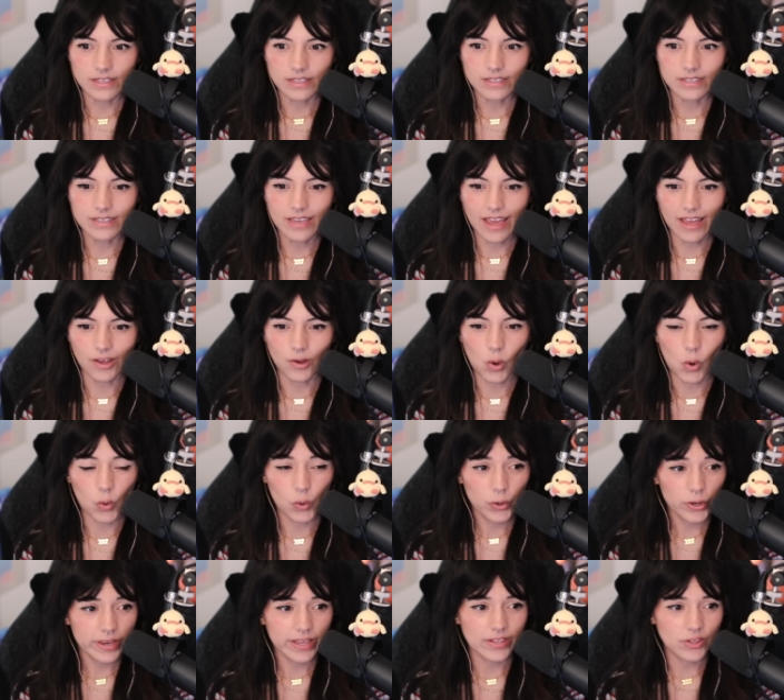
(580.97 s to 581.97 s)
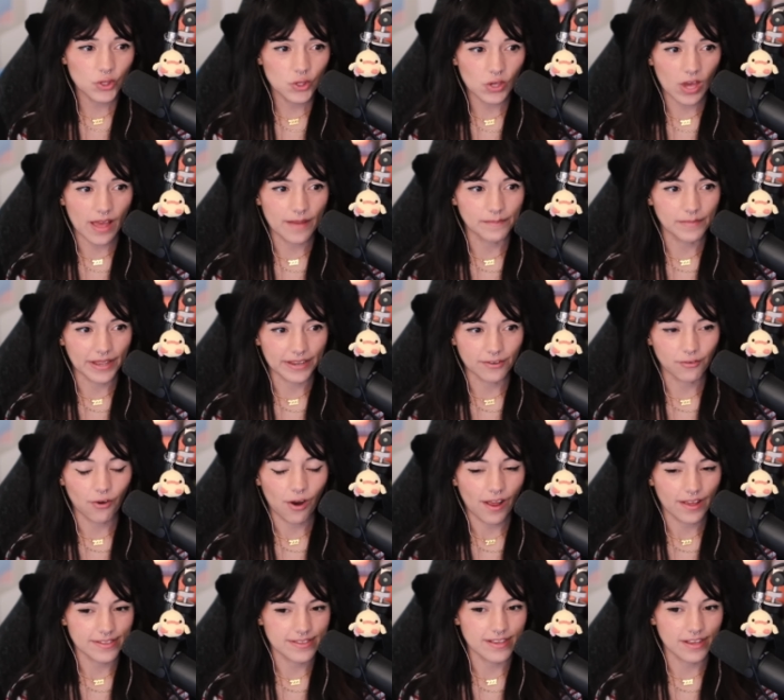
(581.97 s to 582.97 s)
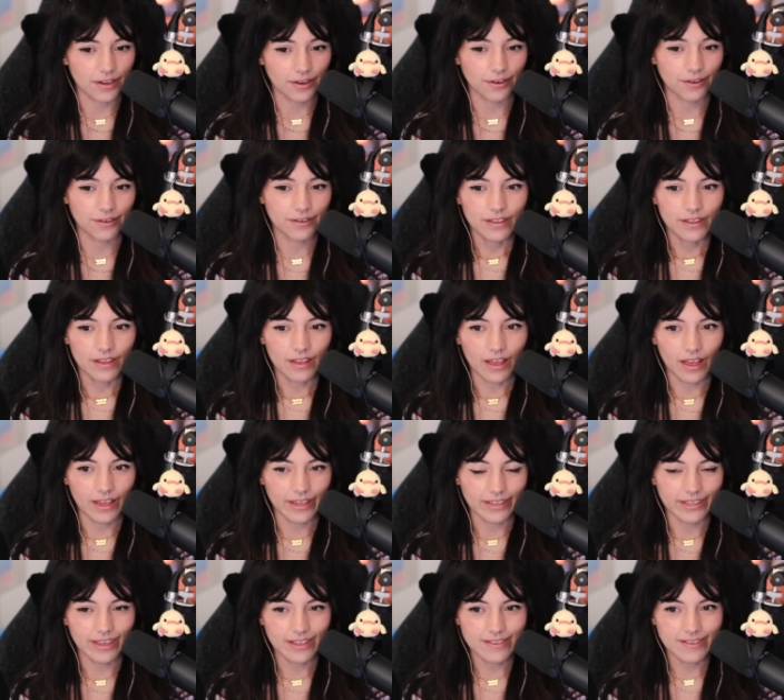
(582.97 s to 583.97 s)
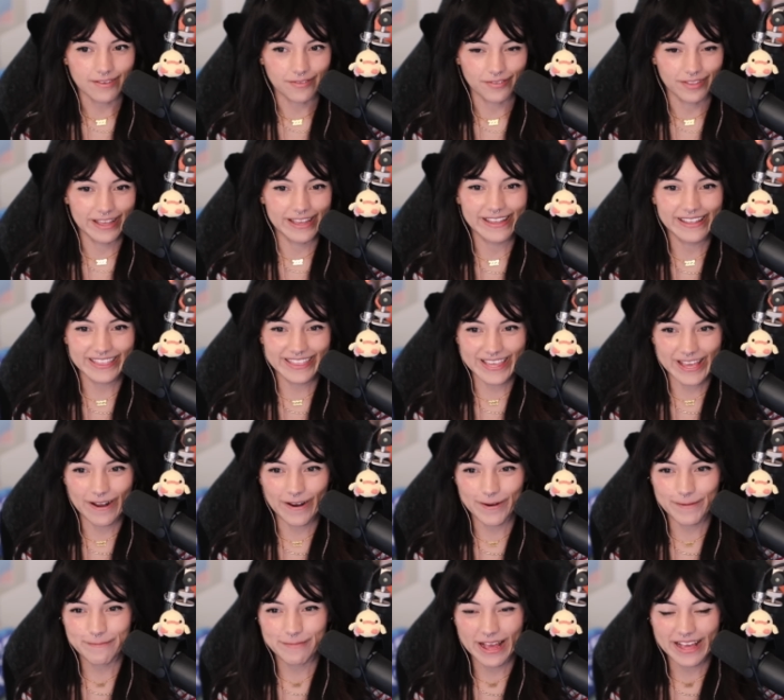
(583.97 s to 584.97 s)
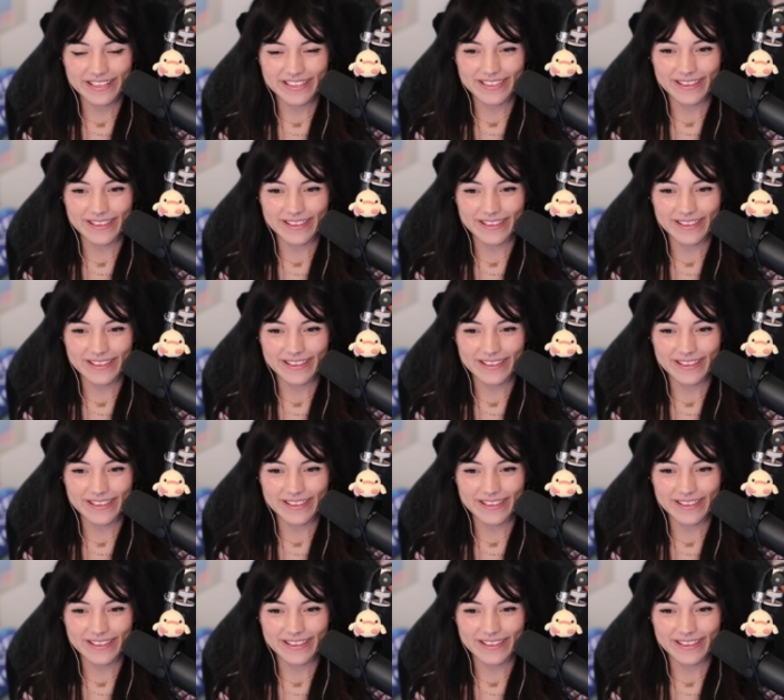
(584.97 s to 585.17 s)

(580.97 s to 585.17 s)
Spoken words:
Yeah, or get shot by Crosshair. I guess that's our best